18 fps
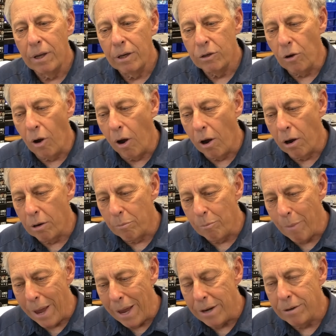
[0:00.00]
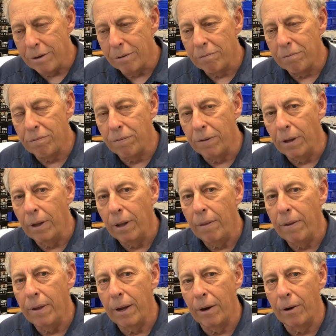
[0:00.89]
to augment and fill in
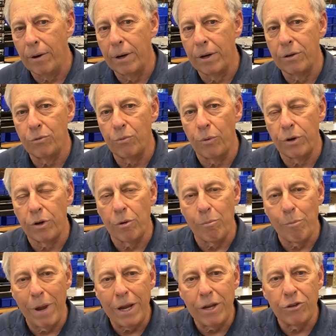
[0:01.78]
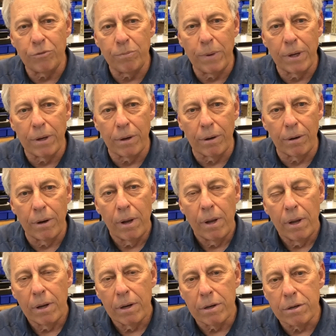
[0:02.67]
the areas where your main speaker
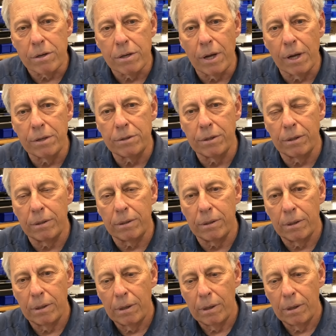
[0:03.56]
doesn't